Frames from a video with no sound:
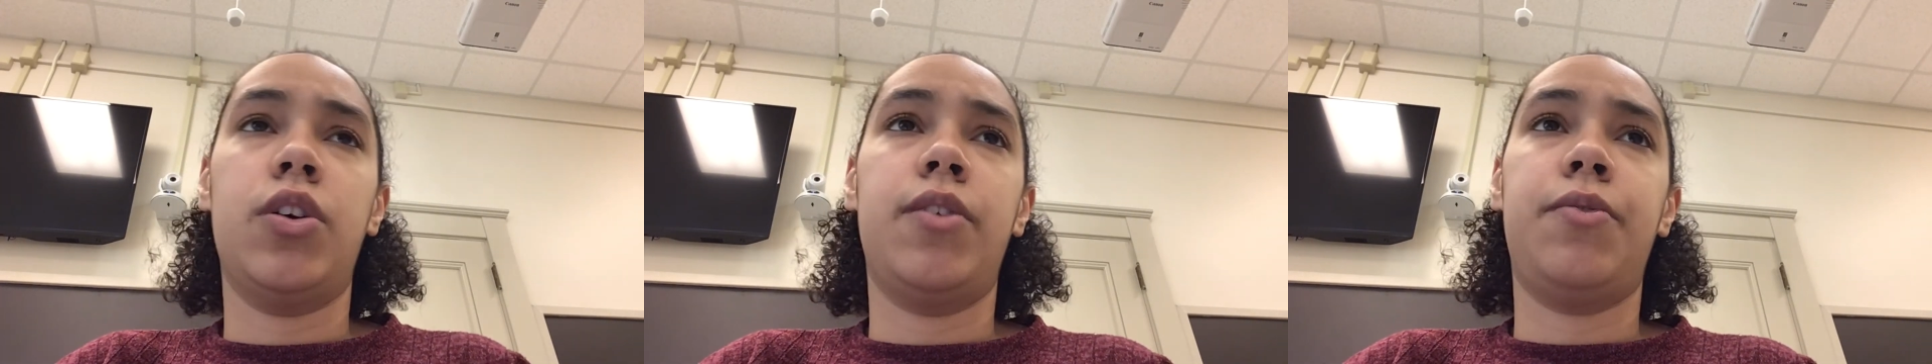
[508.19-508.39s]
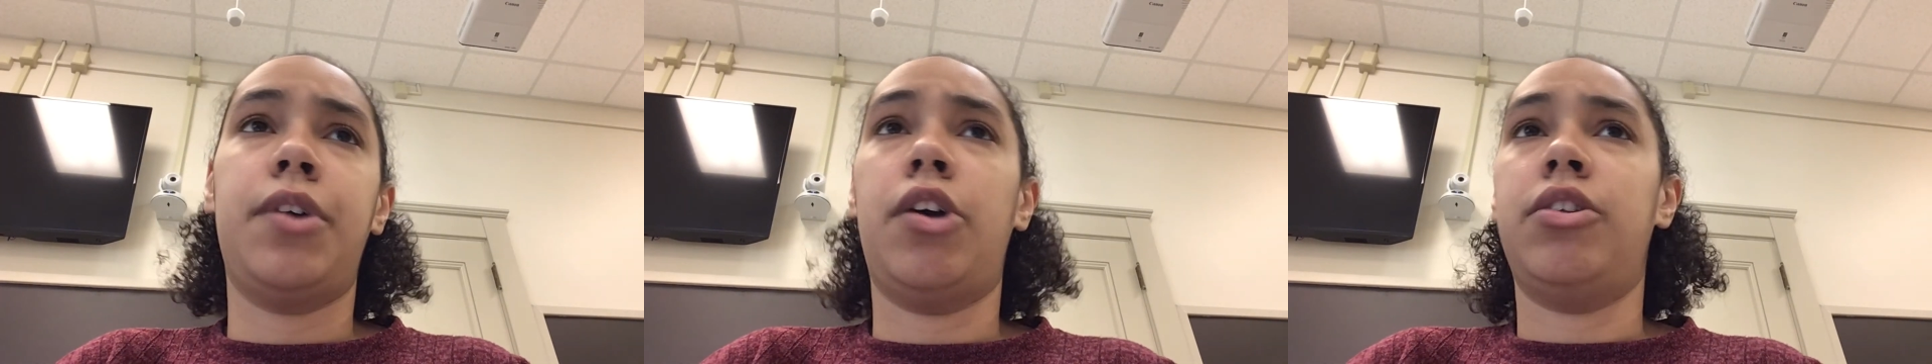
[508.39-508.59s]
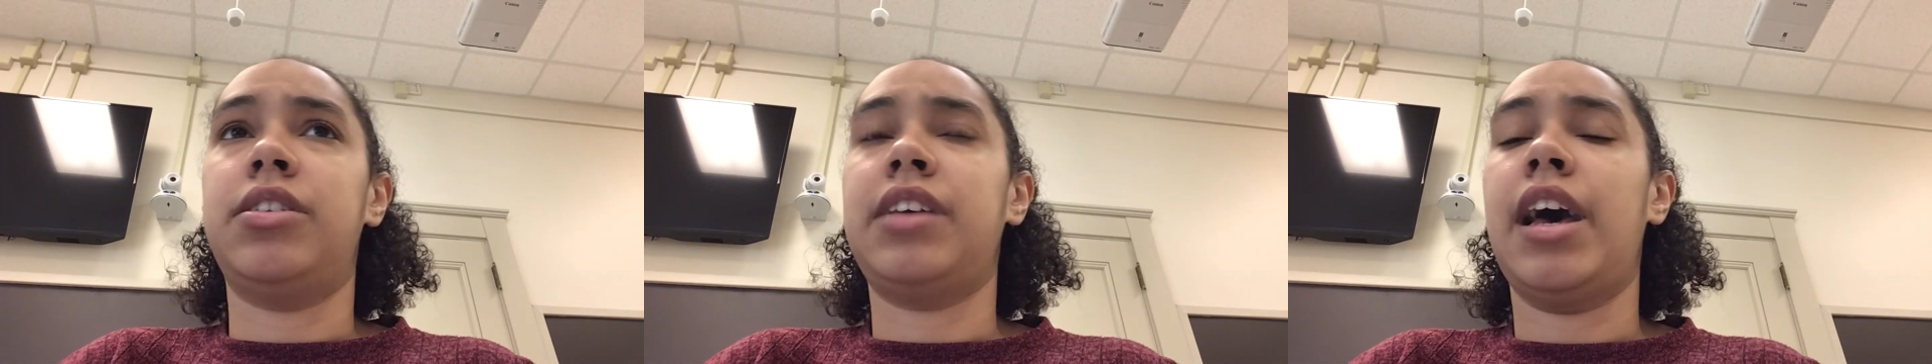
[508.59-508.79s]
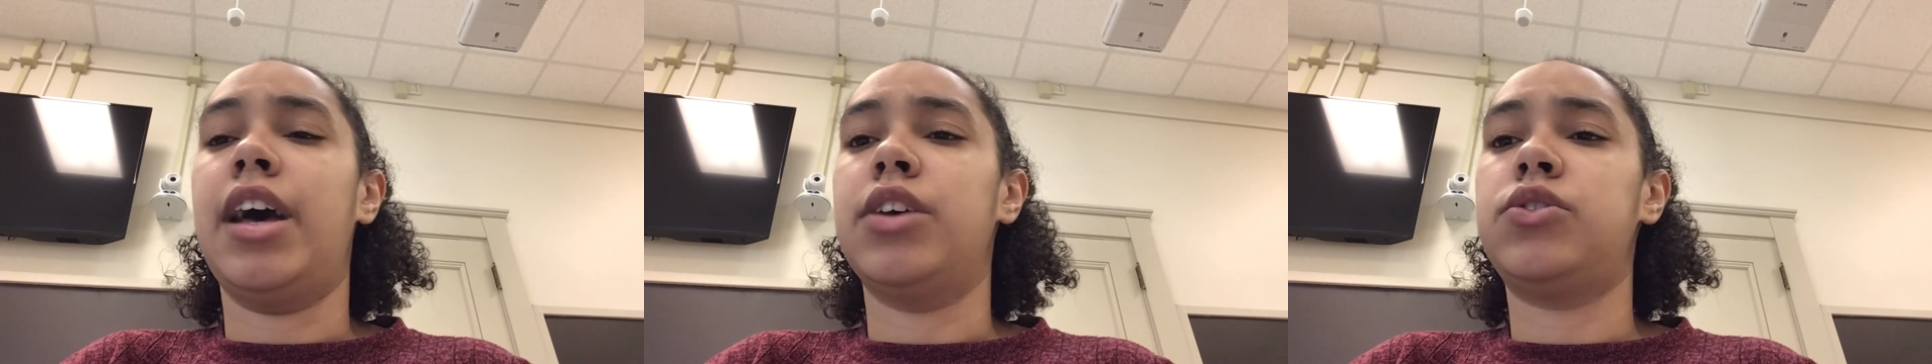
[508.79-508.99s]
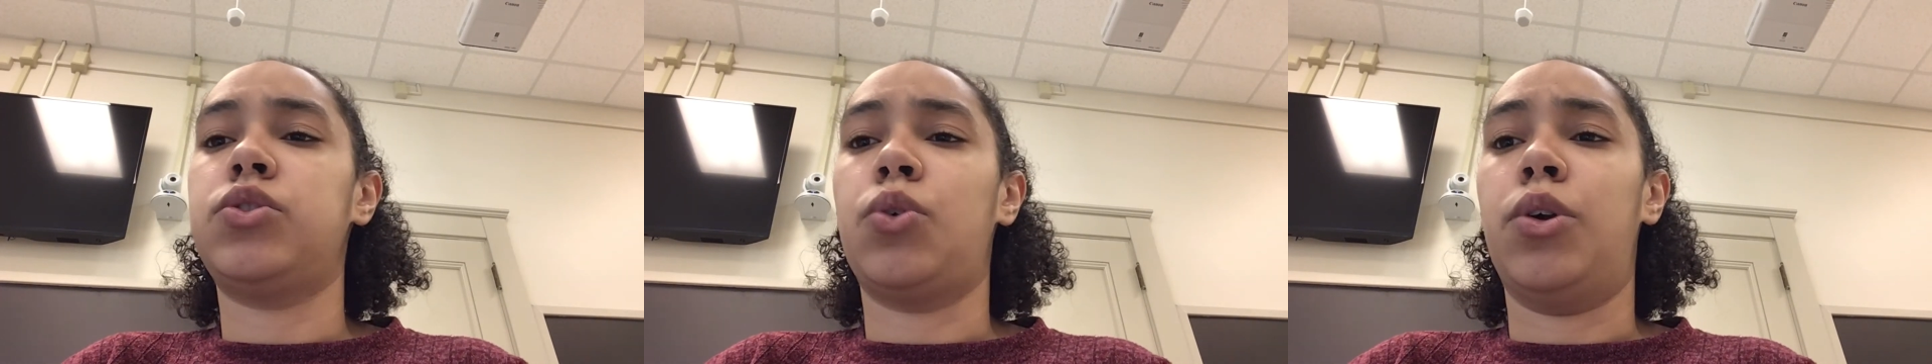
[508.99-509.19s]
failed a
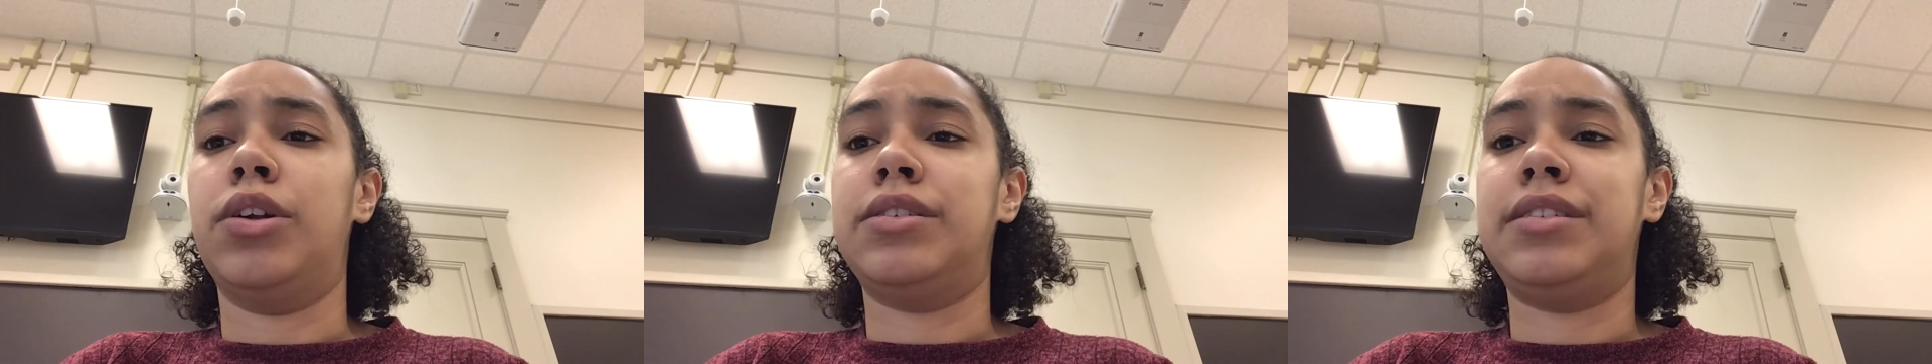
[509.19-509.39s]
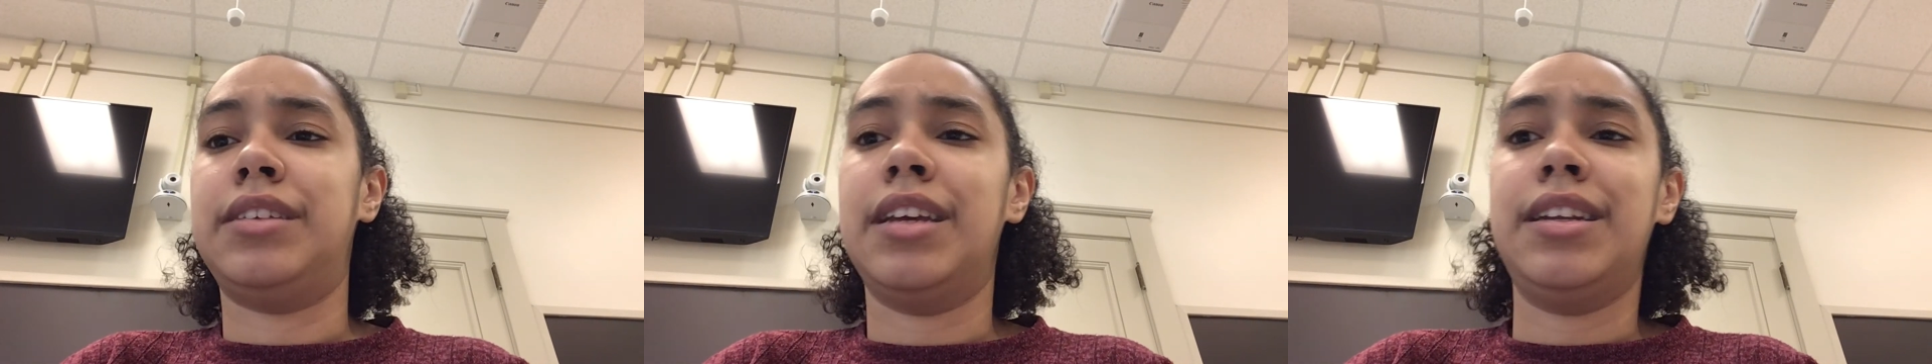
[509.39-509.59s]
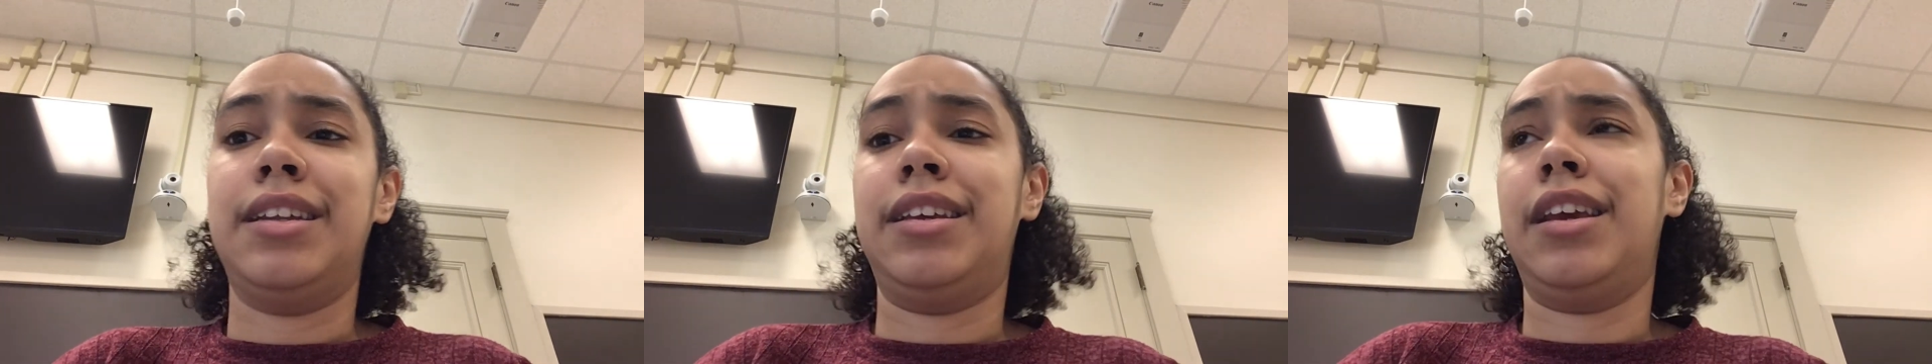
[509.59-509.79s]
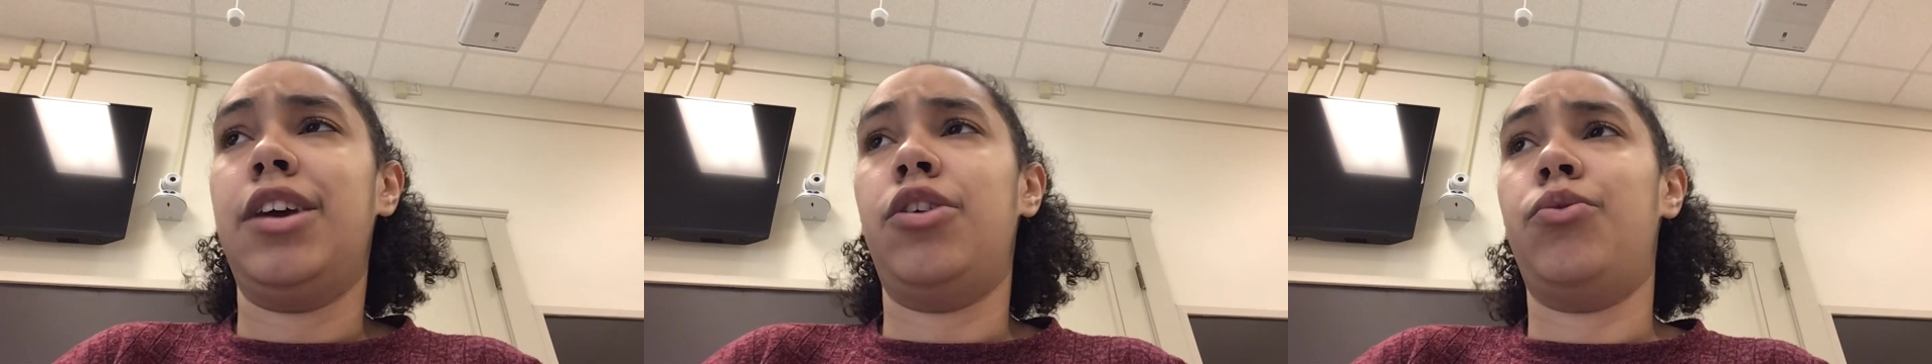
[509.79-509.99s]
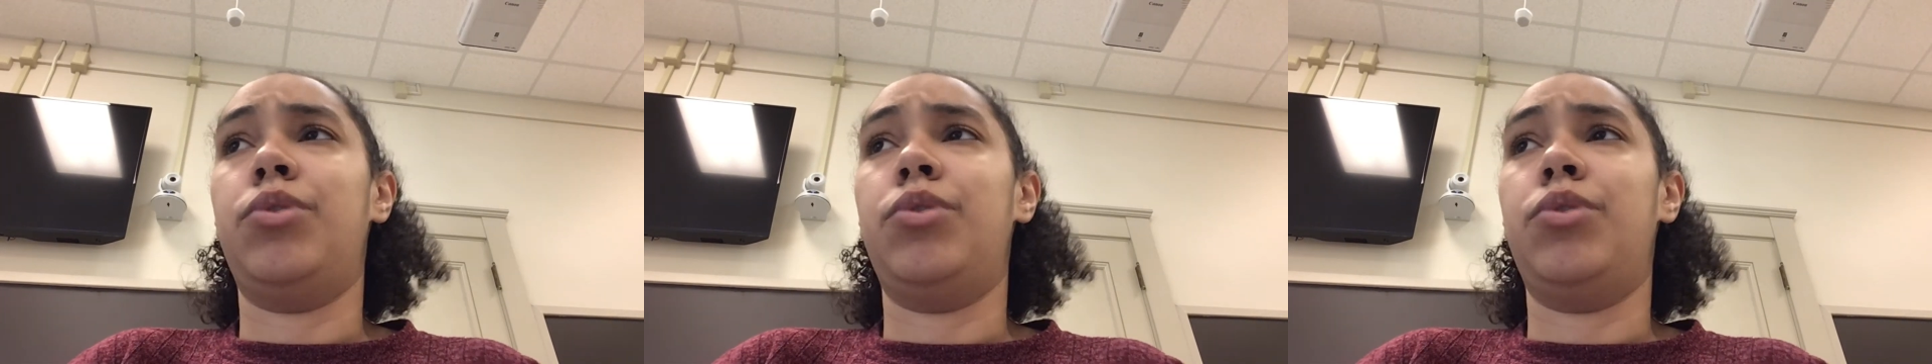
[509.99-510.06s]
test or didn't get a